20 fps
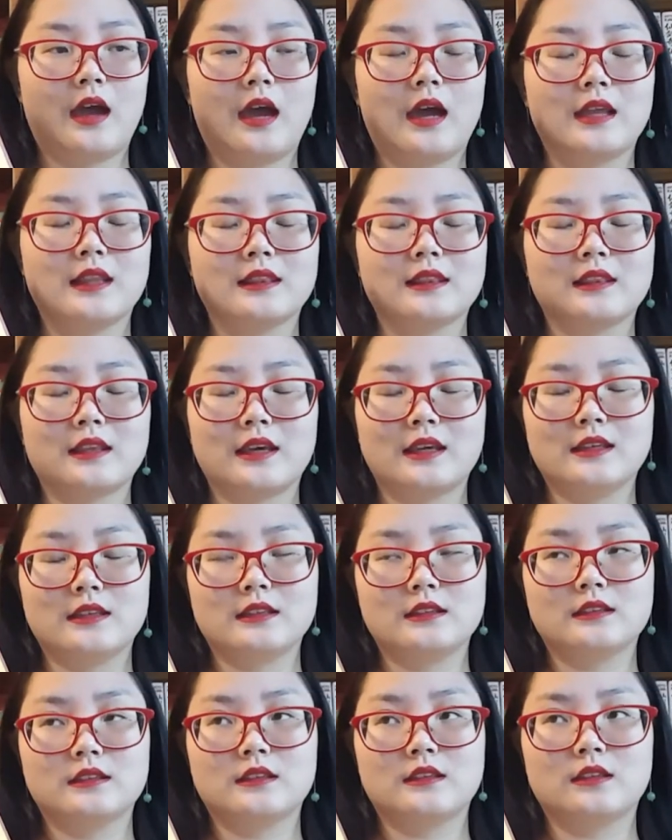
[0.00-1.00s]
I
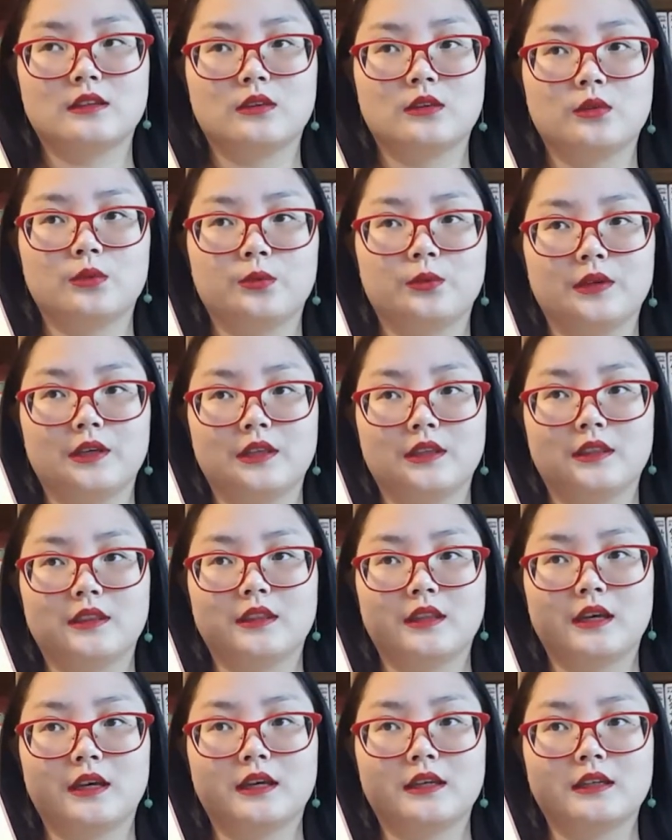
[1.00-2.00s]
liked the way
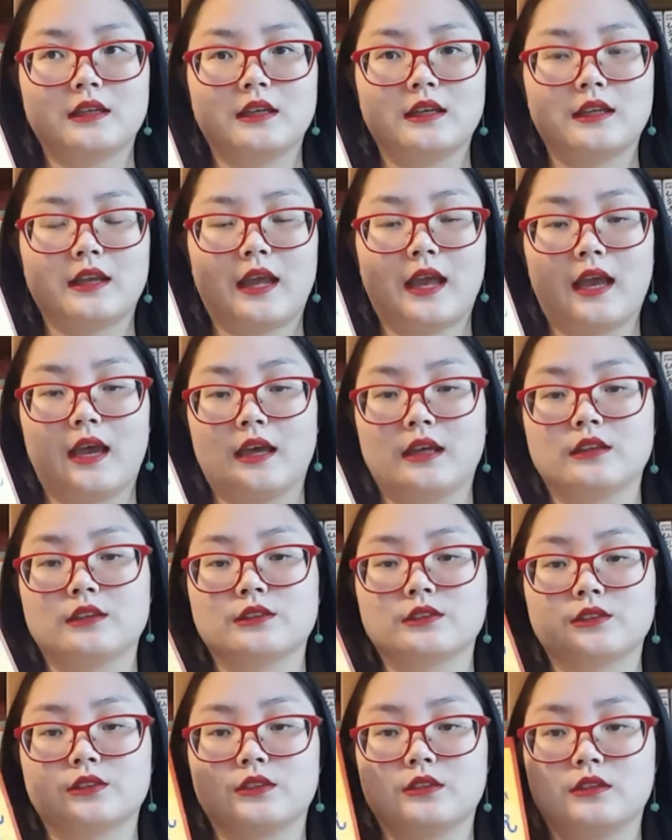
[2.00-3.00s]
that it
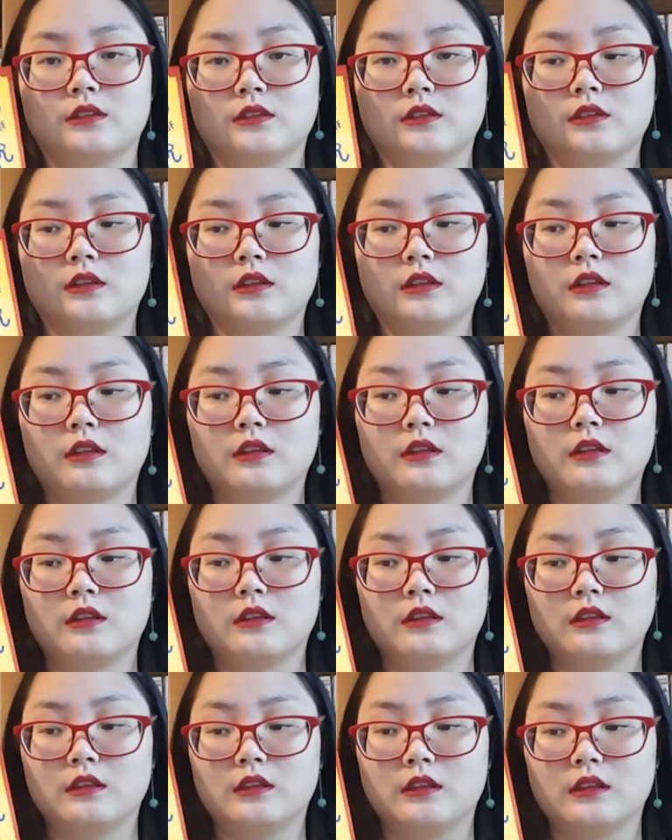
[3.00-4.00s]
handled
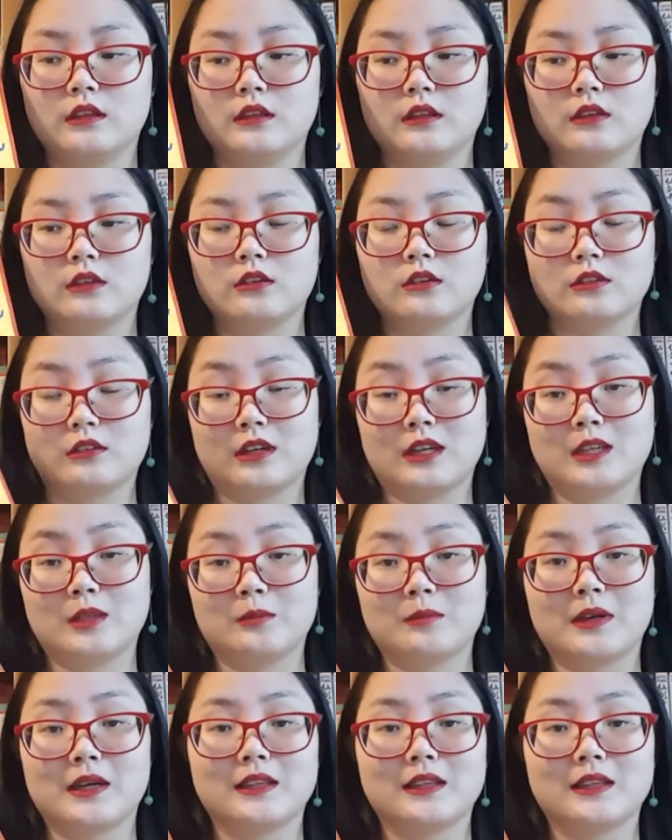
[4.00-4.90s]
the crime.